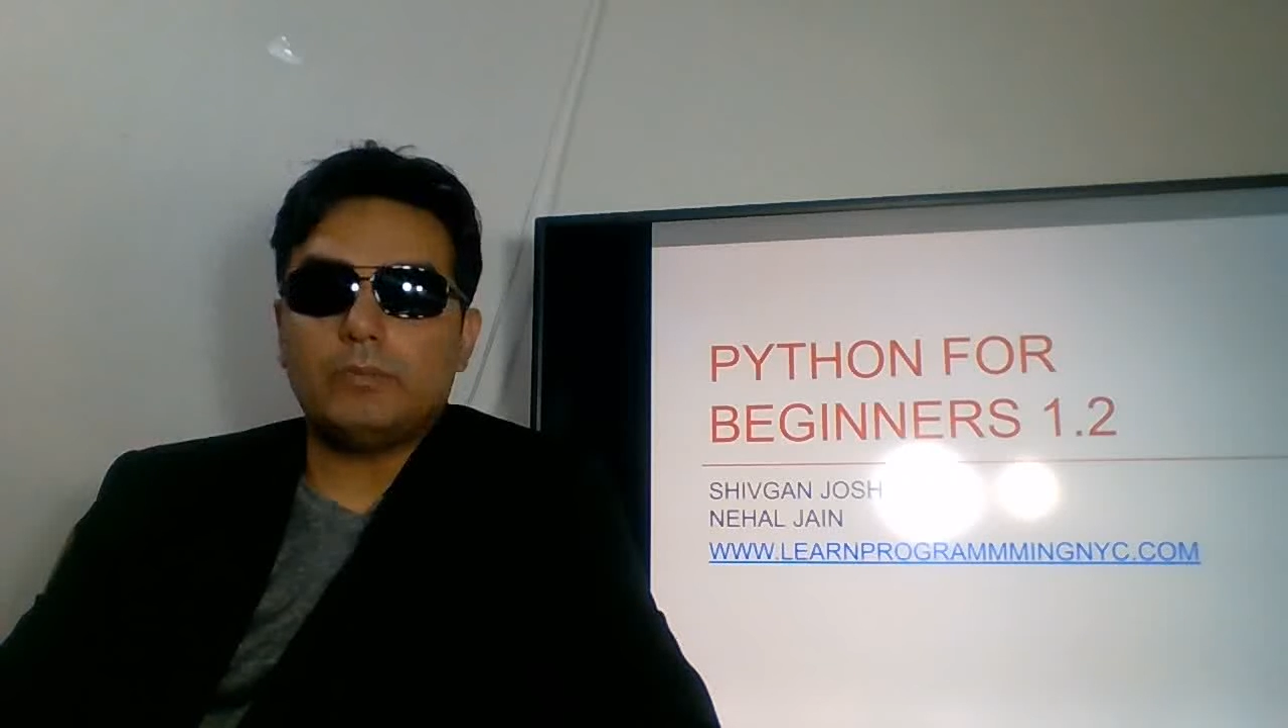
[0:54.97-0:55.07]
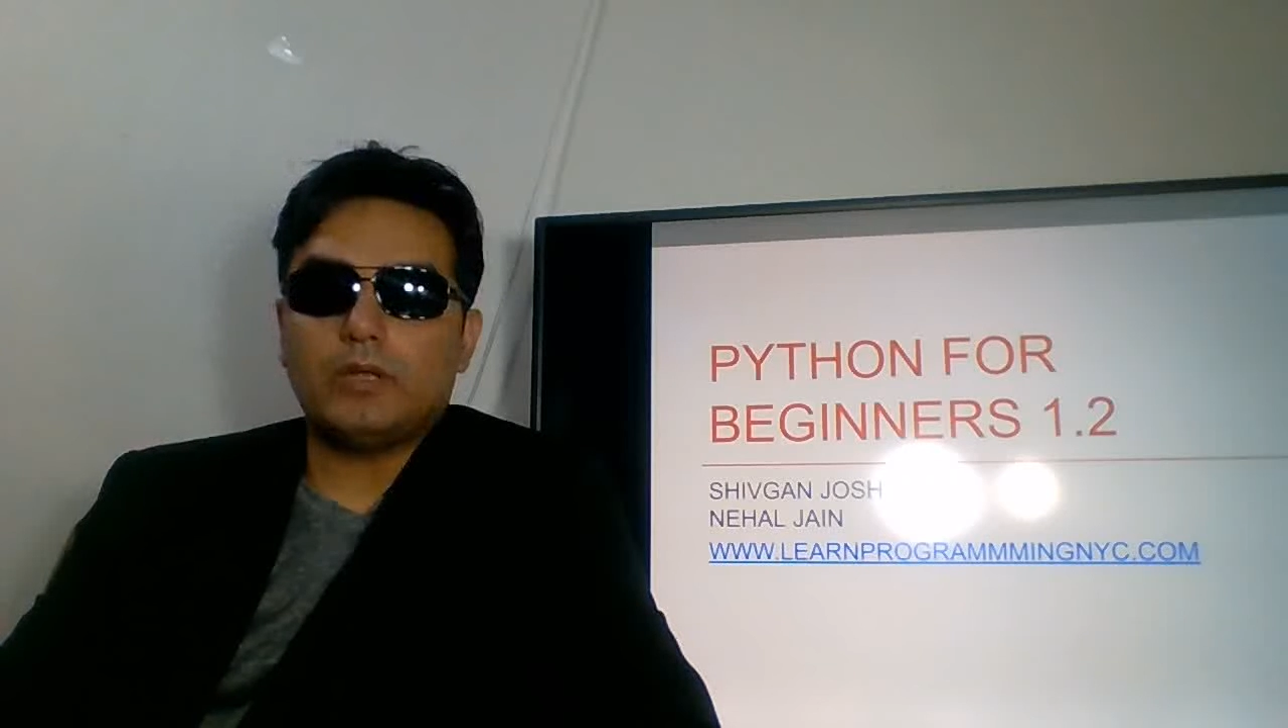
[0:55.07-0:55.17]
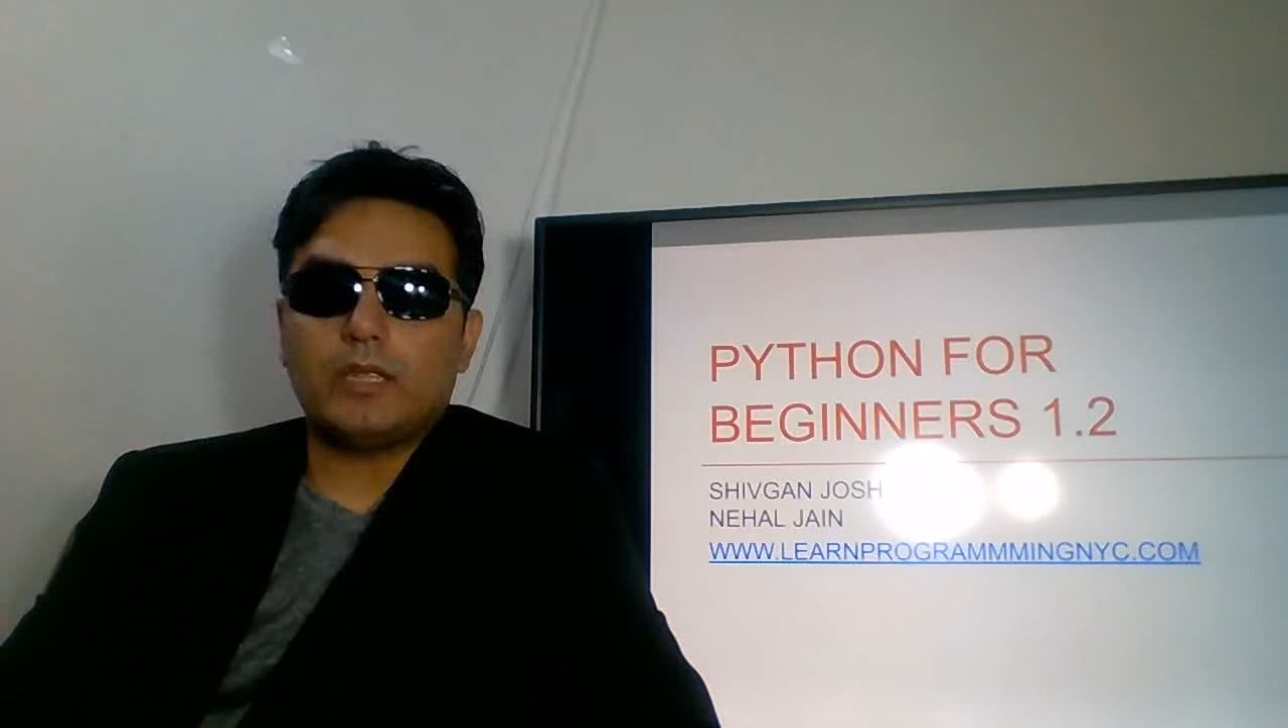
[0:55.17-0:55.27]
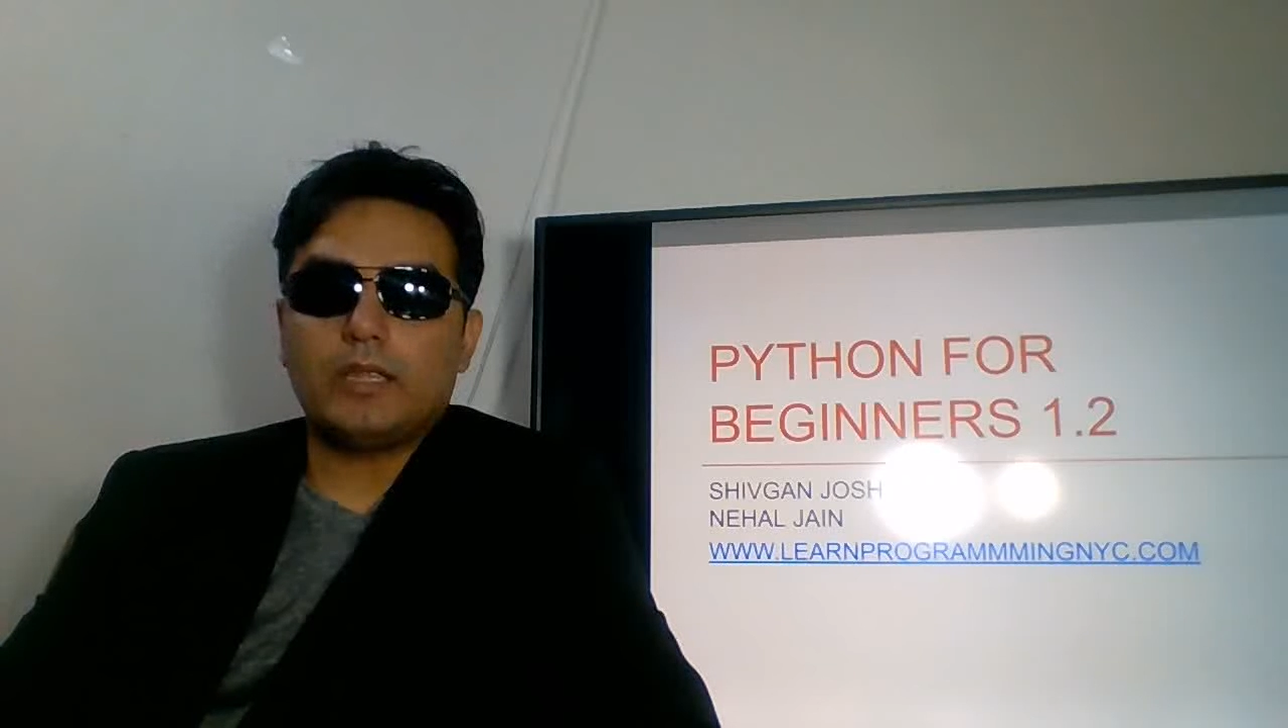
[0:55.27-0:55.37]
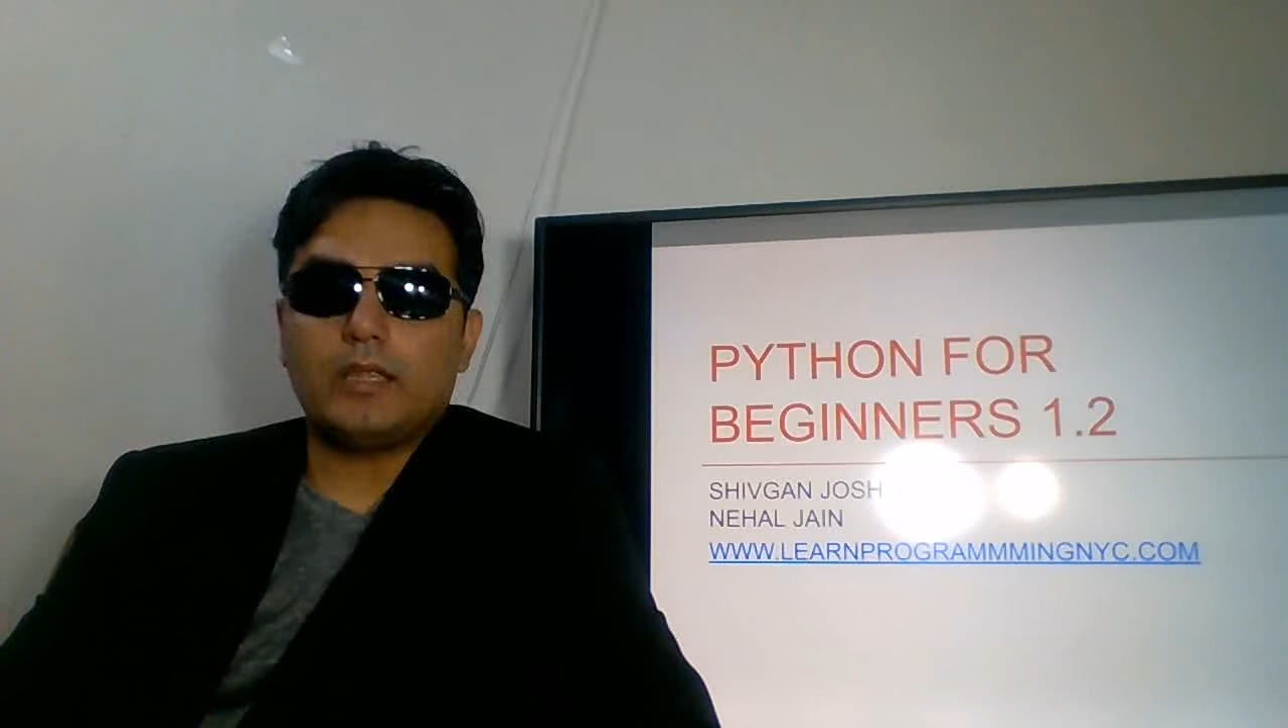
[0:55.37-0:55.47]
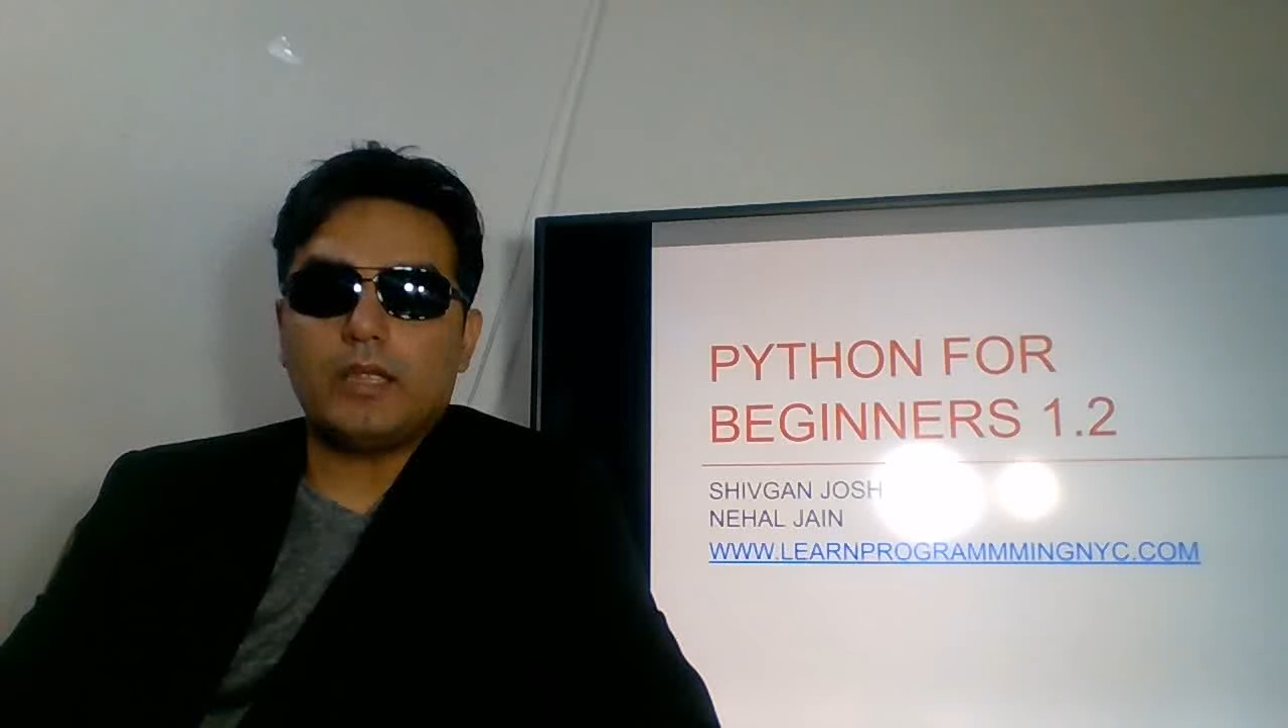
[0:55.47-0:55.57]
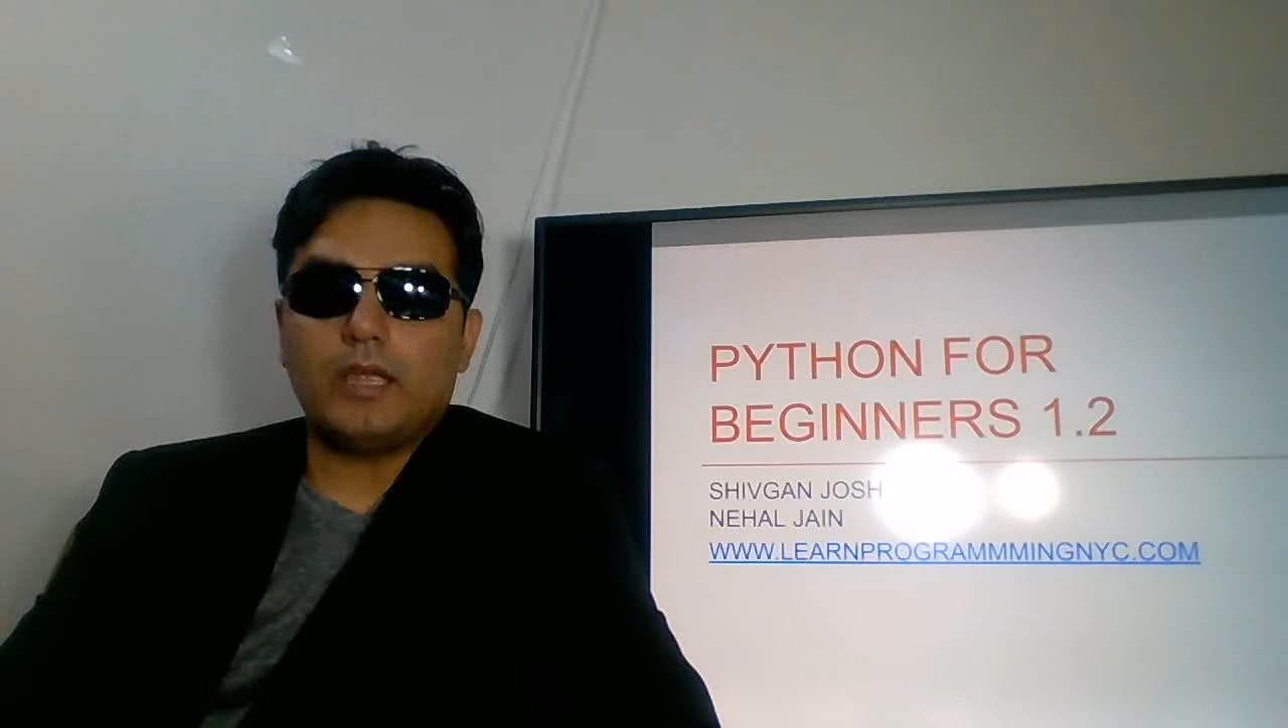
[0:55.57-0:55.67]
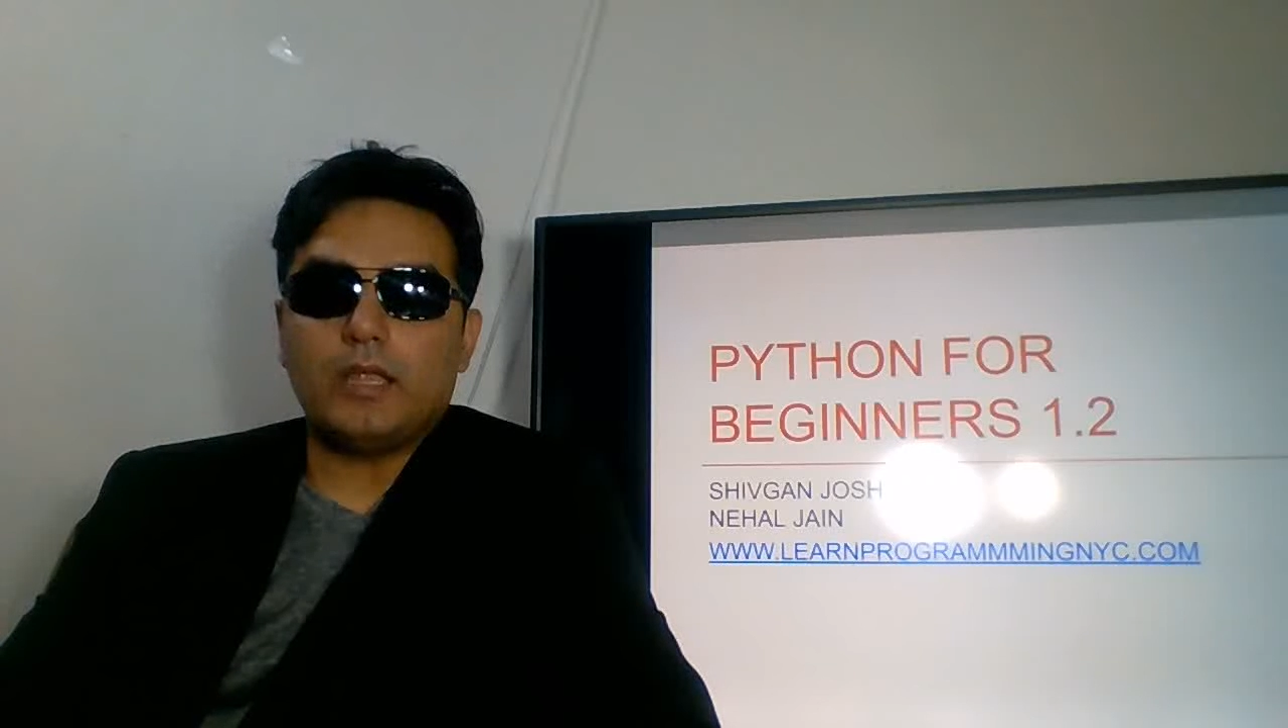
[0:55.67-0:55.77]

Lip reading: debugging